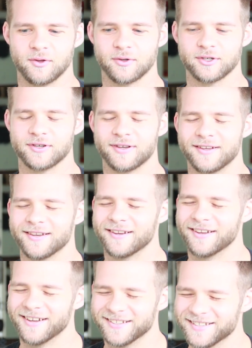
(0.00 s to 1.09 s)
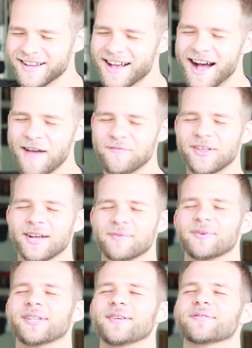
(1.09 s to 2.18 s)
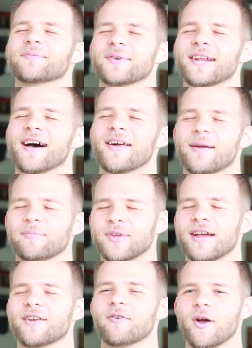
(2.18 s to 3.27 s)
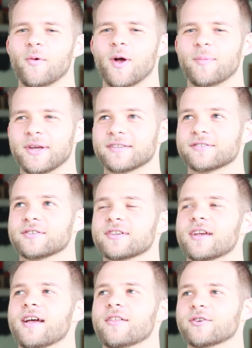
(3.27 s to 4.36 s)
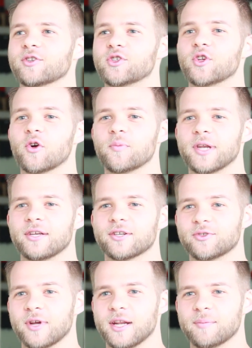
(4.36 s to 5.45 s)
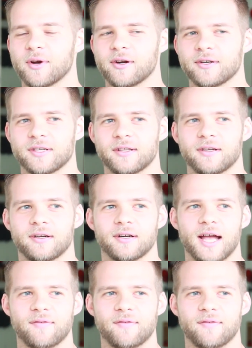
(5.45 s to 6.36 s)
There's I feel like I'm going to leave somebody out, and I know I will because there's so many good training partners out there.